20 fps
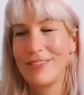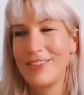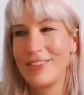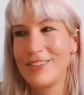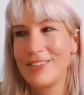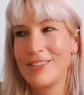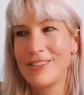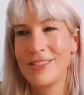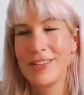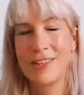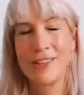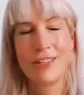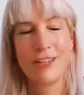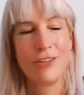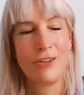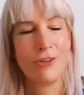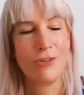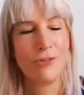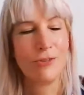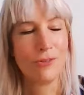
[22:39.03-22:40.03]
it's
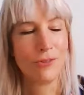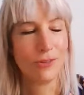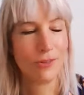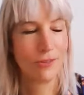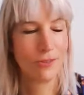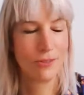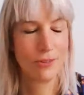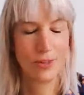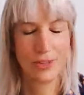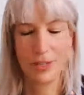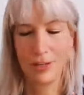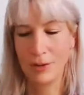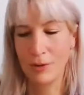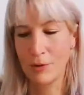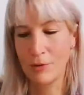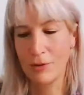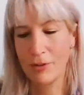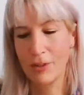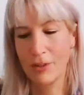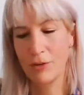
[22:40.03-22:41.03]
nothing new.
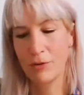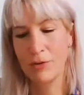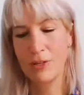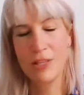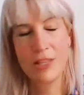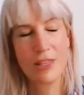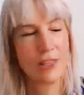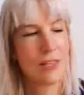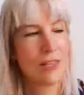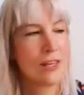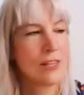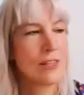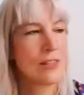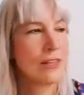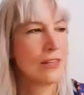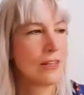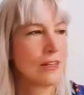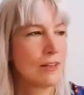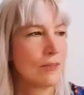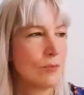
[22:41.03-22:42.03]
The only thing
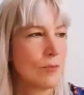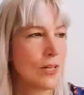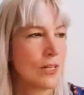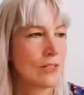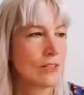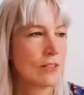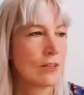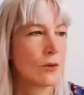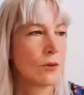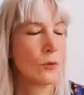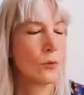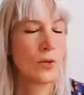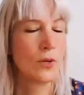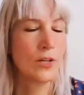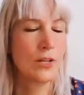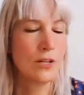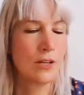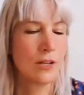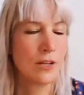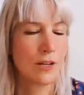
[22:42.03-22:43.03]
that makes it
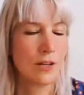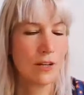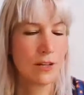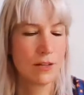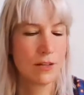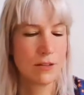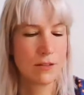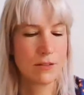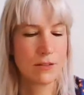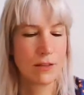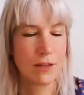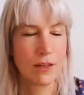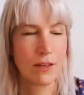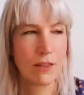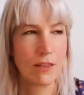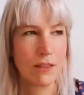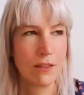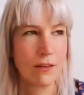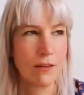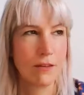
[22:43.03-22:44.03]
weird is like
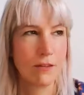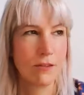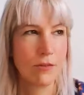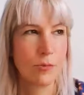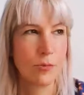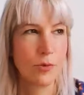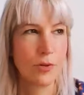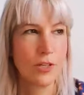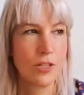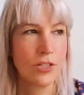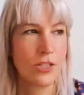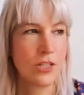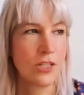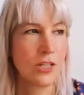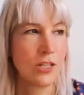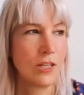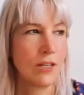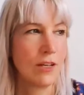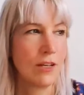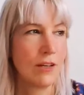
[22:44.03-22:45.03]
the
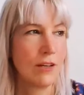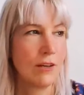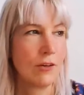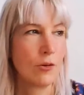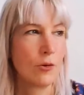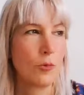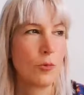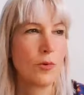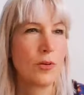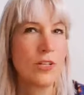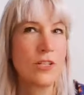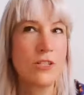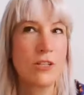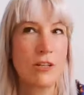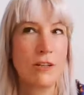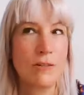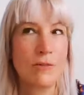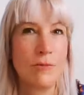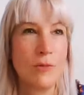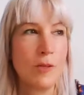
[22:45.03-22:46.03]
suppression and
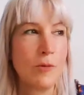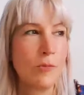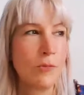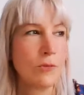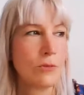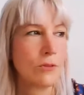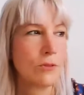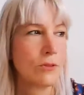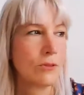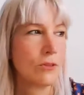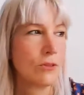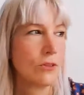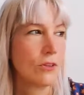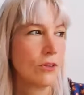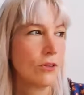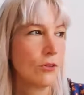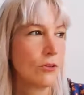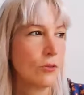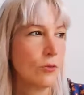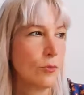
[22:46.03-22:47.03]
oppression of people
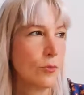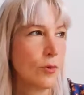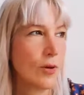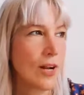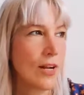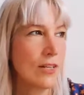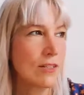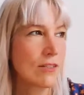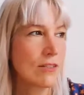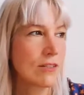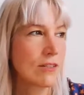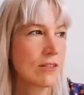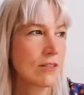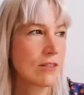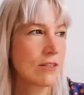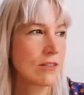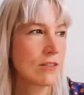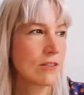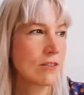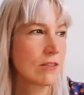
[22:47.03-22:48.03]
who practice
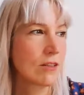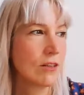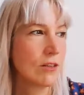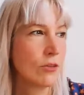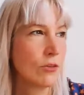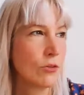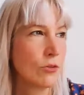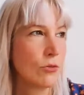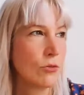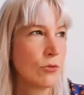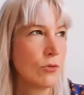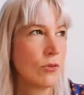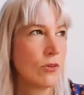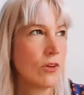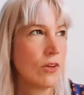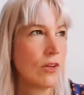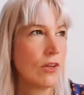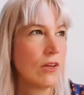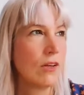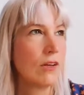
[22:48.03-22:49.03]
this and who
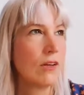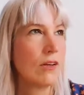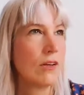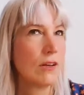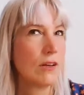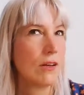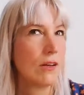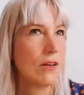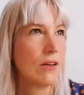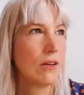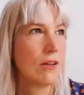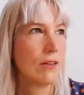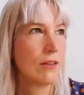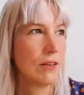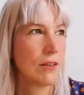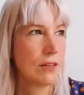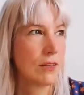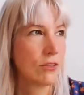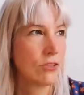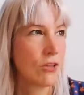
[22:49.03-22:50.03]

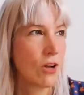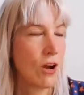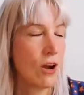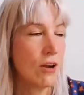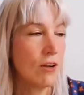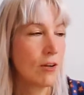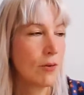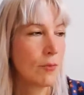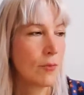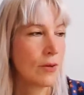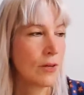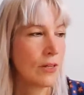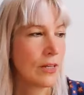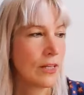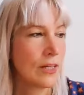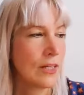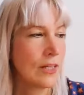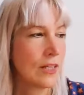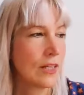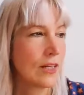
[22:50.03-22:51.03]
like talk about
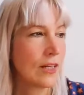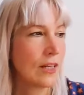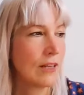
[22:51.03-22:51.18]
it.